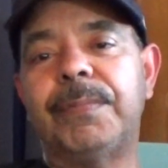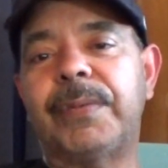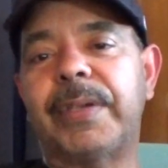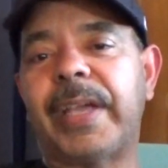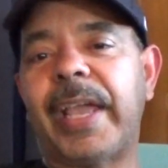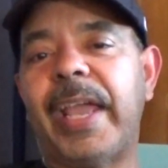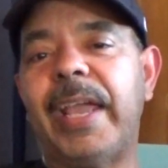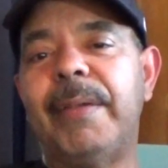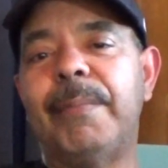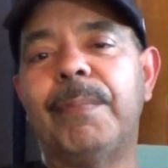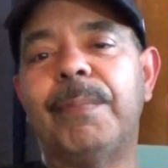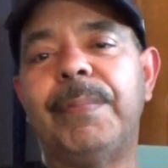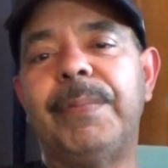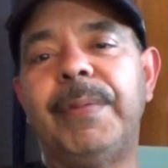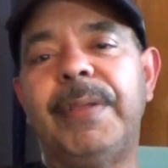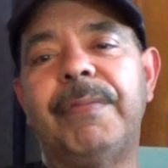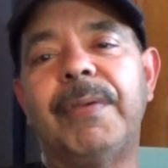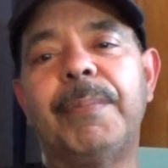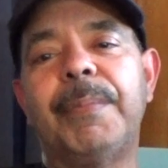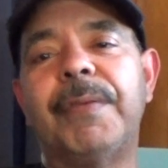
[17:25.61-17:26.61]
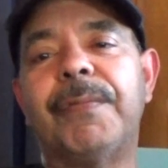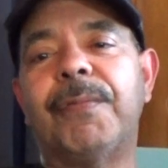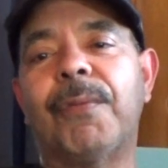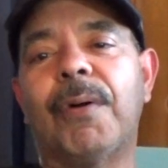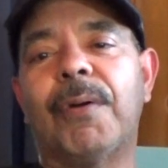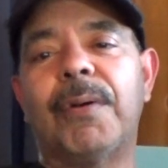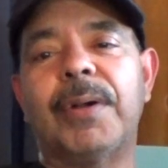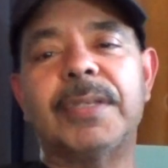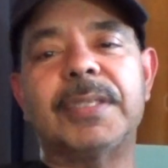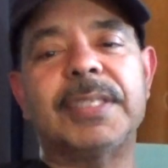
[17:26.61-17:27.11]
came even
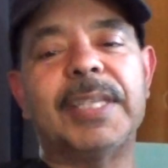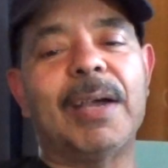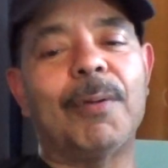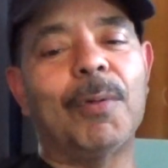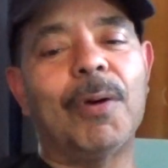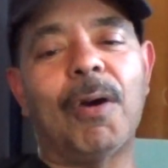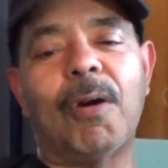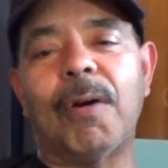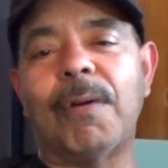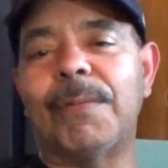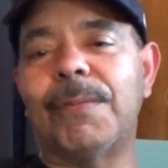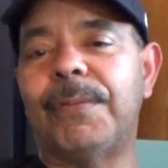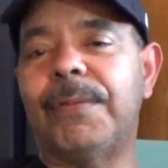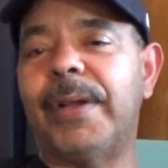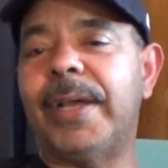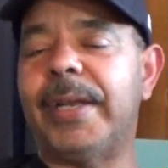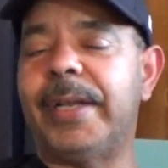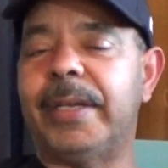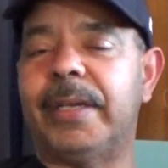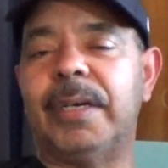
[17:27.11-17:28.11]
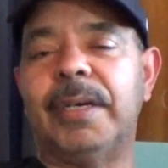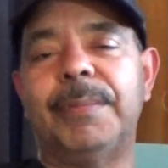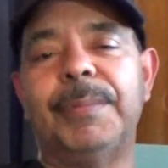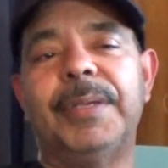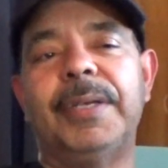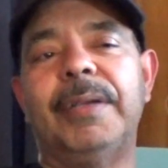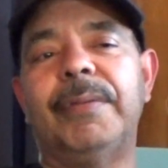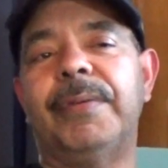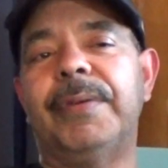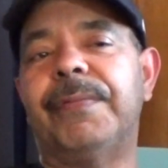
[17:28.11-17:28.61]
before us that were already
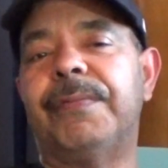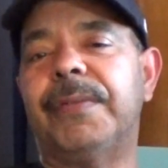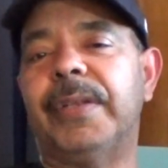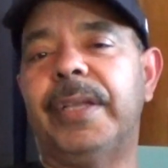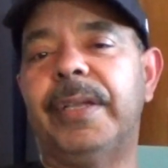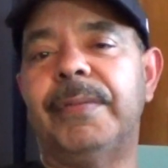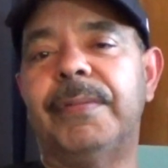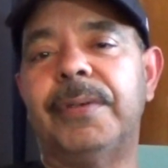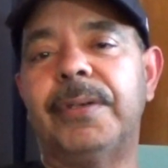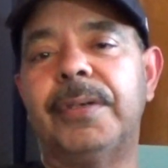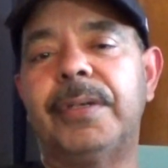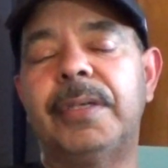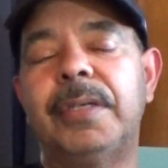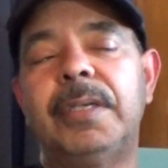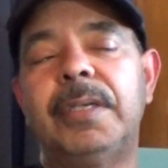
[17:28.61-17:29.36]
coming in with flavor.